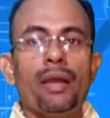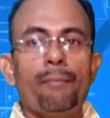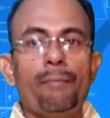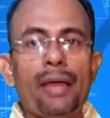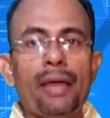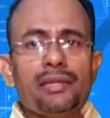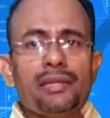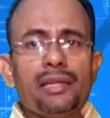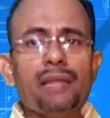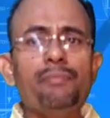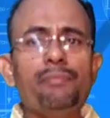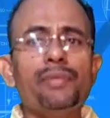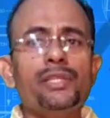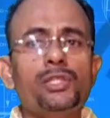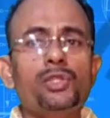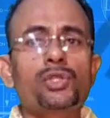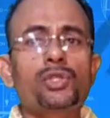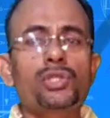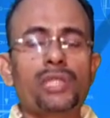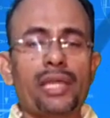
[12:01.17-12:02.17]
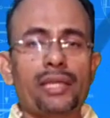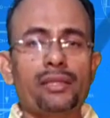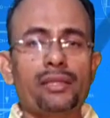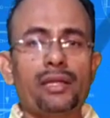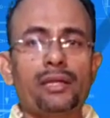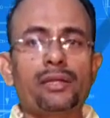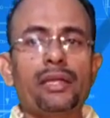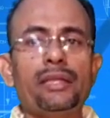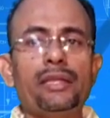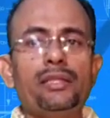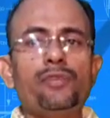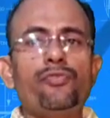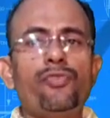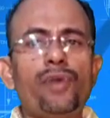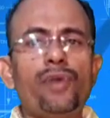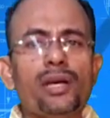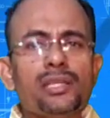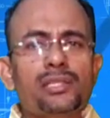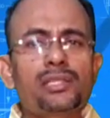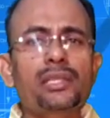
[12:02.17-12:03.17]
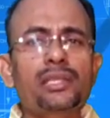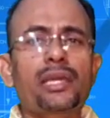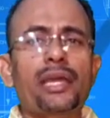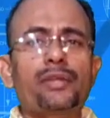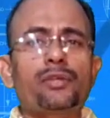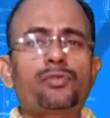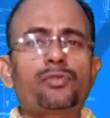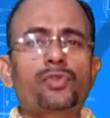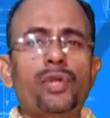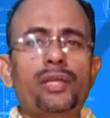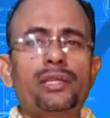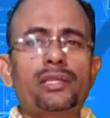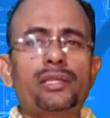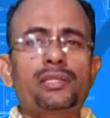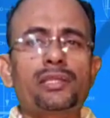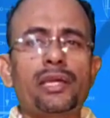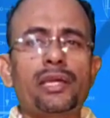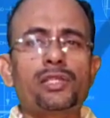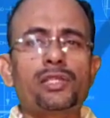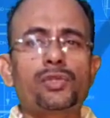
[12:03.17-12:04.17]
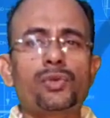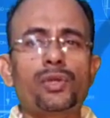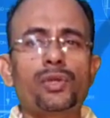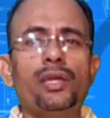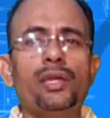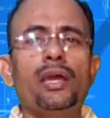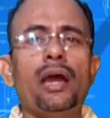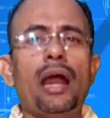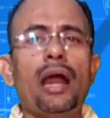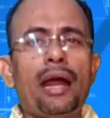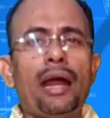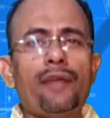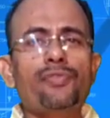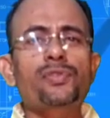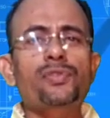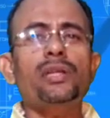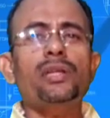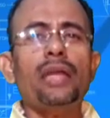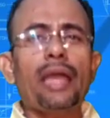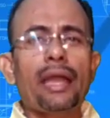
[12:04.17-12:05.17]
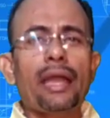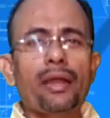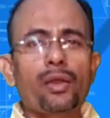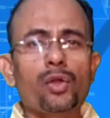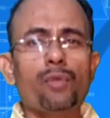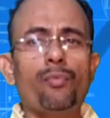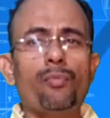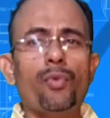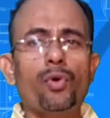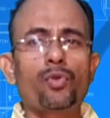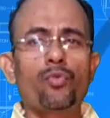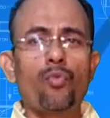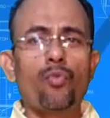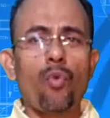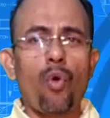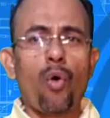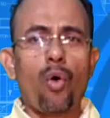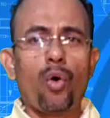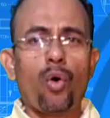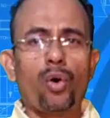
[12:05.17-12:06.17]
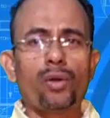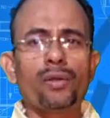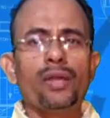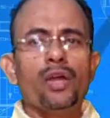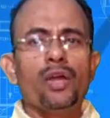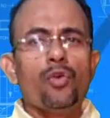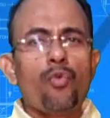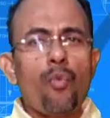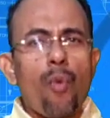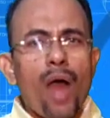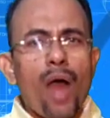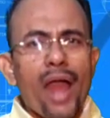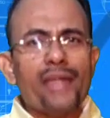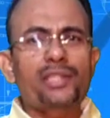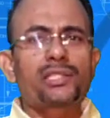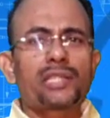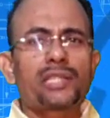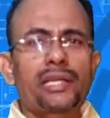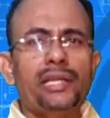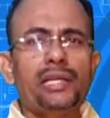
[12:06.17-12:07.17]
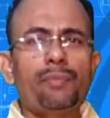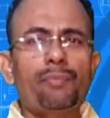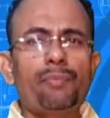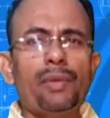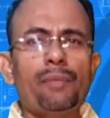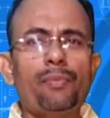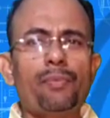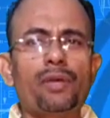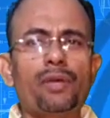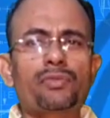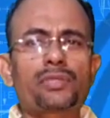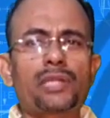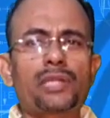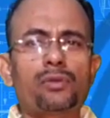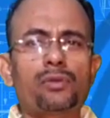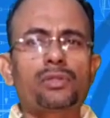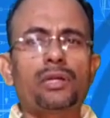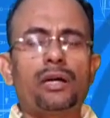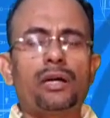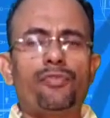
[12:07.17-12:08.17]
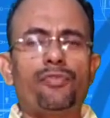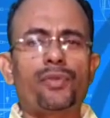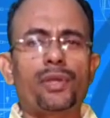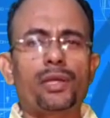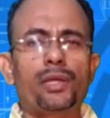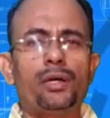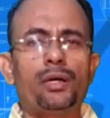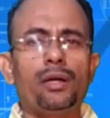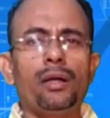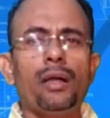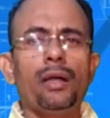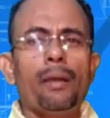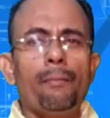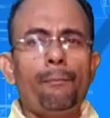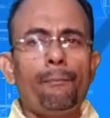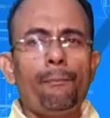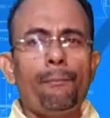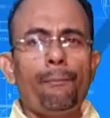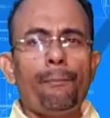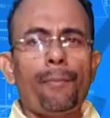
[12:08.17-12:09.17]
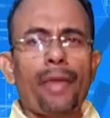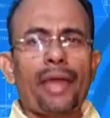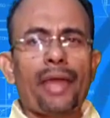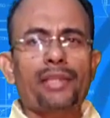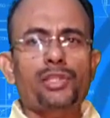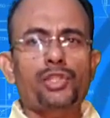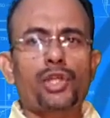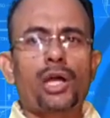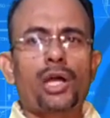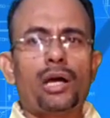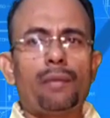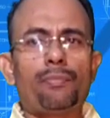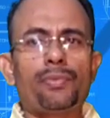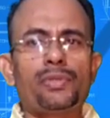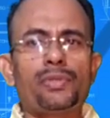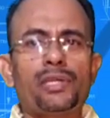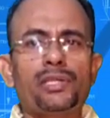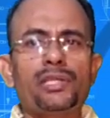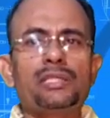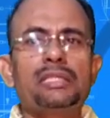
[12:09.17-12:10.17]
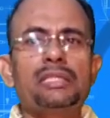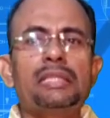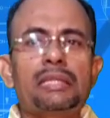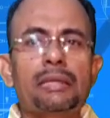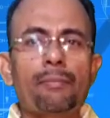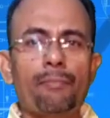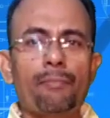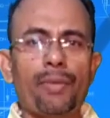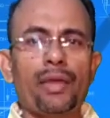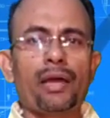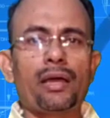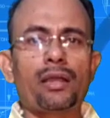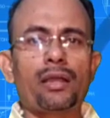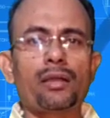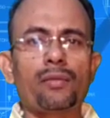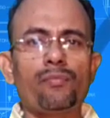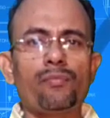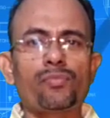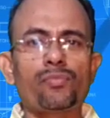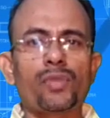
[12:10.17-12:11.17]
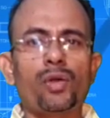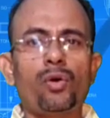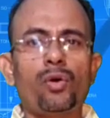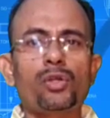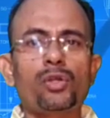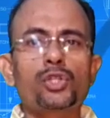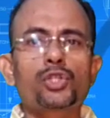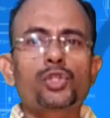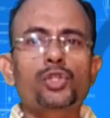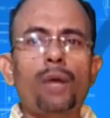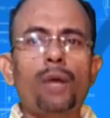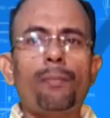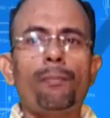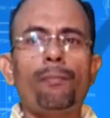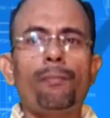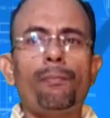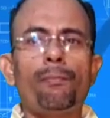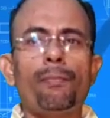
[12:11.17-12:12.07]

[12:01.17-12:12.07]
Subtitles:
Mandela means to say that in the first decade of 20th century, after Anglo-Boer War, white-skinned people of South Africa patch up, that is repair or stop